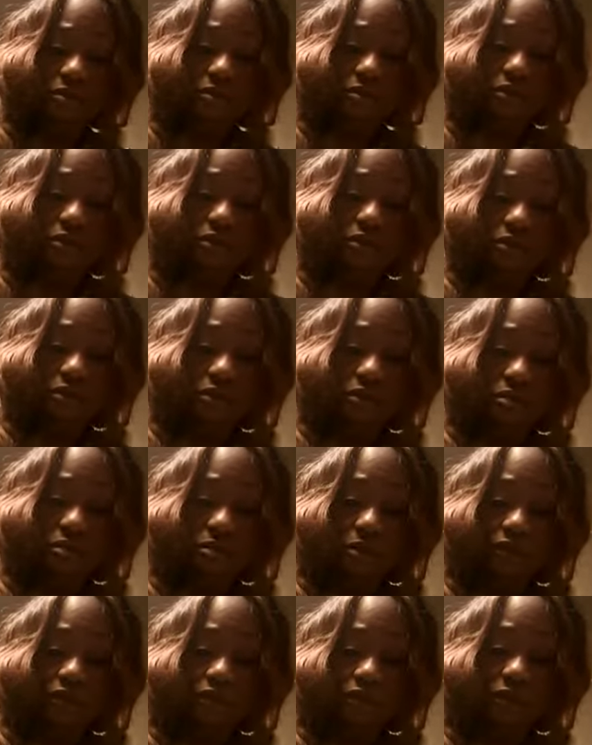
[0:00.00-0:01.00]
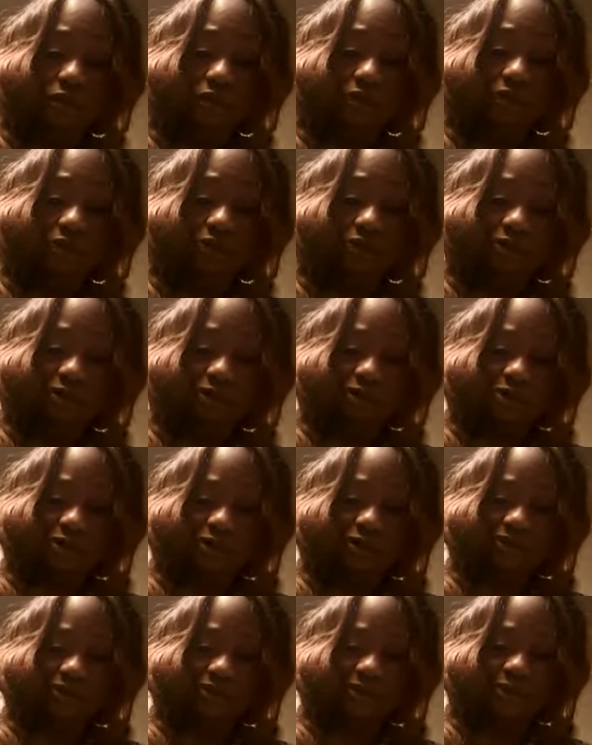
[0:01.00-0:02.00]
please do wash your hands, enjoy
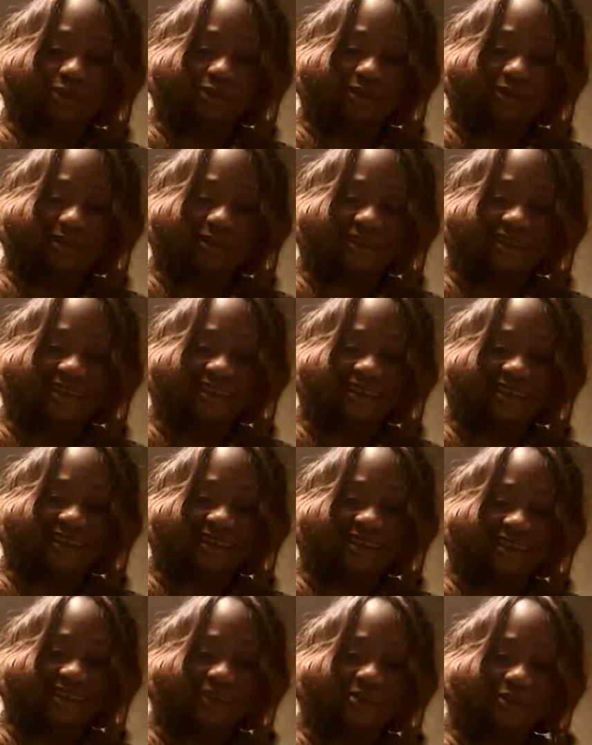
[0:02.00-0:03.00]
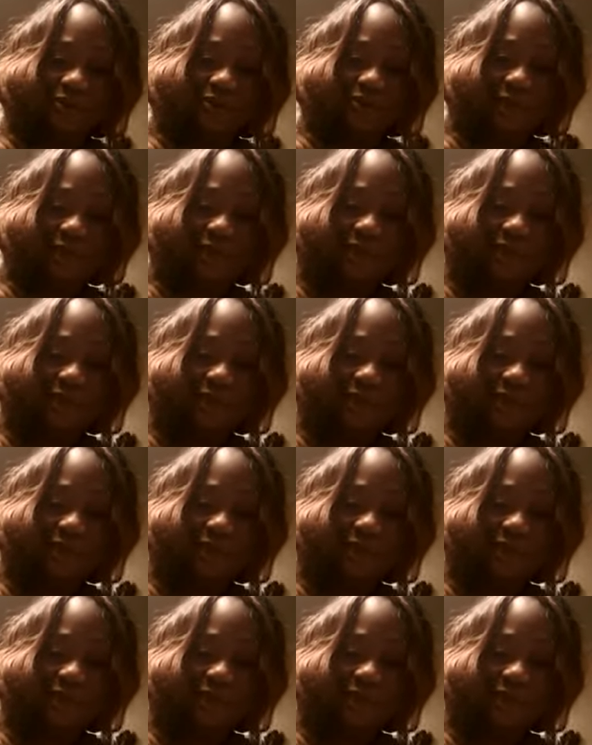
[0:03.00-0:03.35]
your food. Thank you for